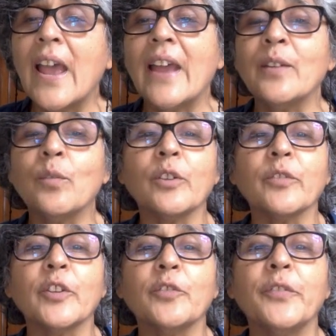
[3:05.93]
And what
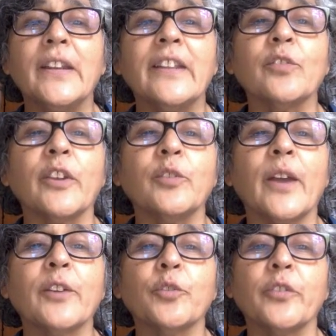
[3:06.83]
were your feelings when you
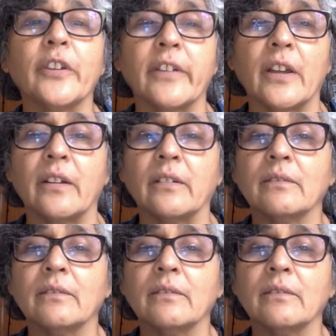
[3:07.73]
had to return?